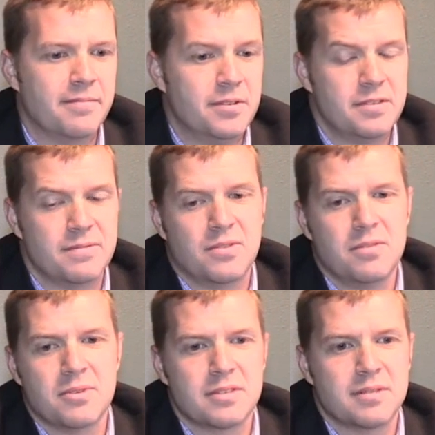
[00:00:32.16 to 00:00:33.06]
First and
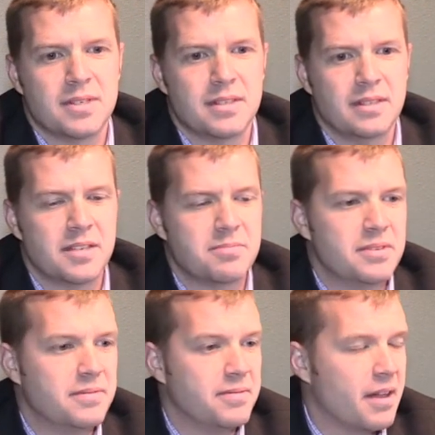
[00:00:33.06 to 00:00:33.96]
foremost, I'm a
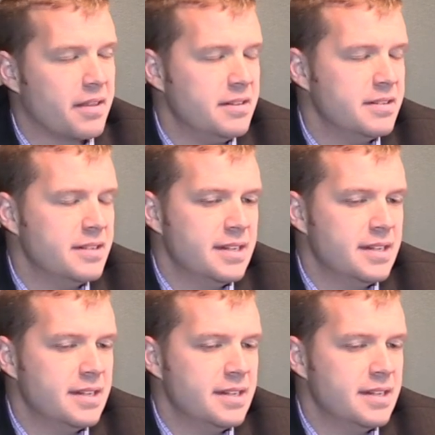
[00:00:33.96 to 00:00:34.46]
husband and father.